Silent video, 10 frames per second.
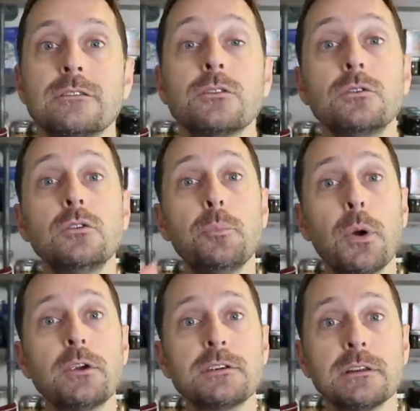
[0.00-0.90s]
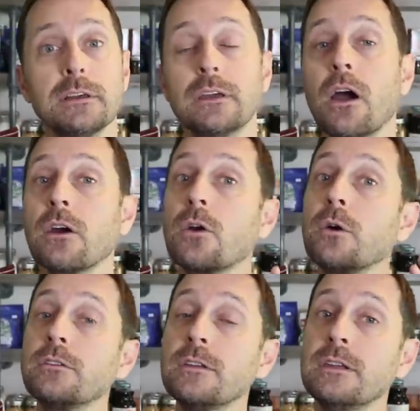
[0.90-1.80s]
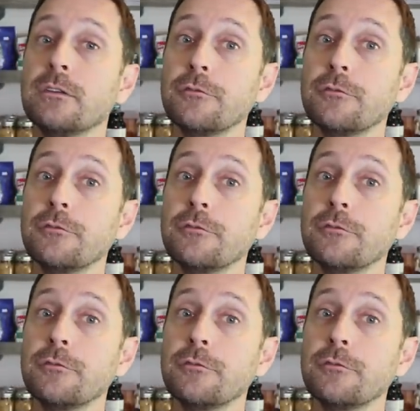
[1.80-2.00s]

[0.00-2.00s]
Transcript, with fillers: So you personally are going to need